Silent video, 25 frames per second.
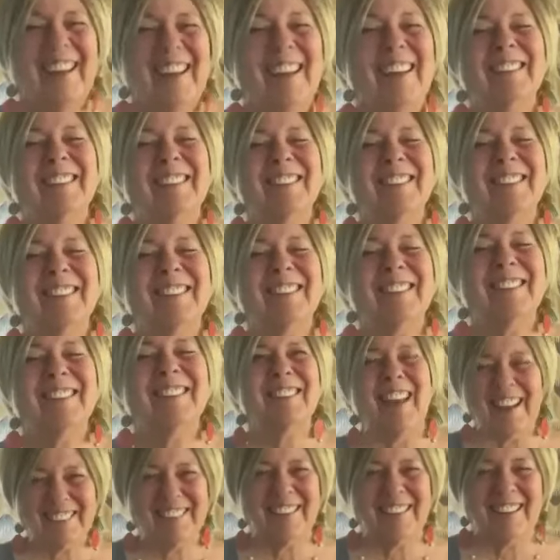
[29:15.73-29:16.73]

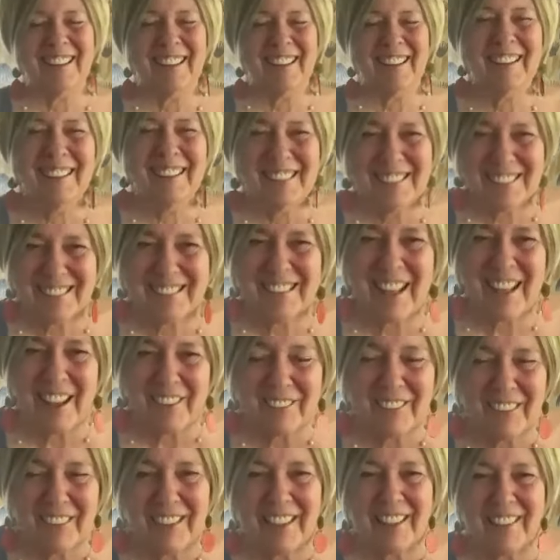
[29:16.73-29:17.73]
Exactly.
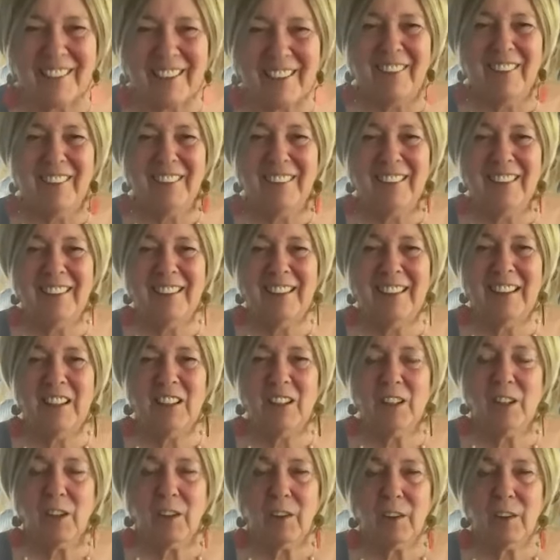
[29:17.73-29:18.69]
Isn't that funny though?